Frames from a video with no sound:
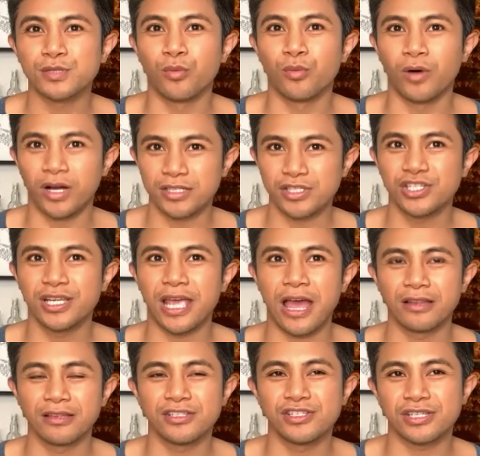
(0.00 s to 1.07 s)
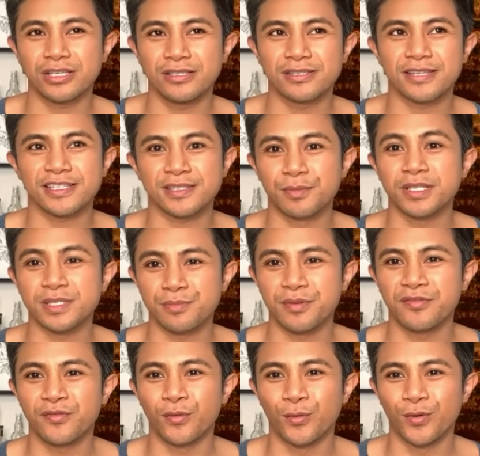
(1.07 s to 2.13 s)
watching Ali G 6 months
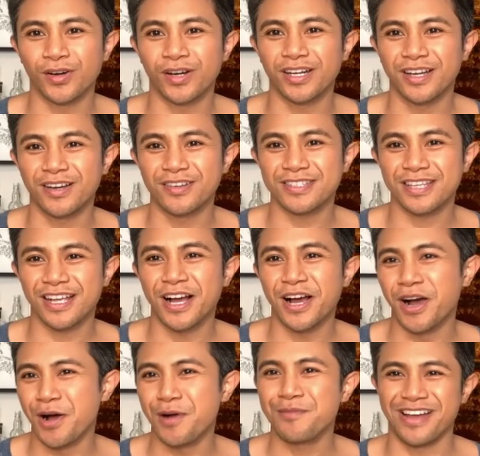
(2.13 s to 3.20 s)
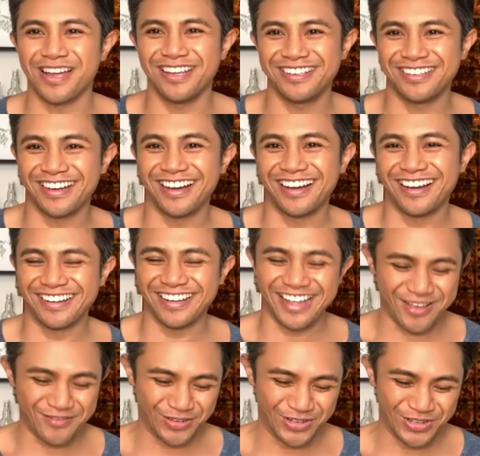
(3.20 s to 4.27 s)
before, and I was like, oh my God, I
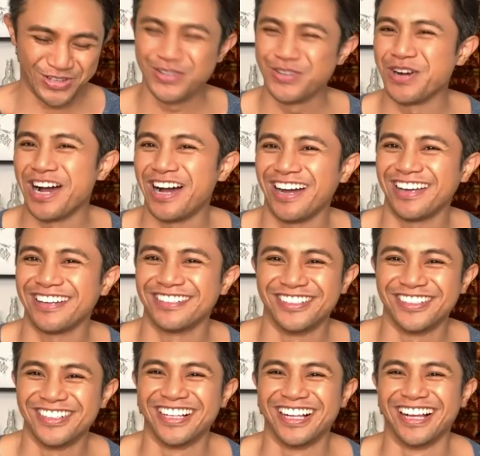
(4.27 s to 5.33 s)
have a new idol.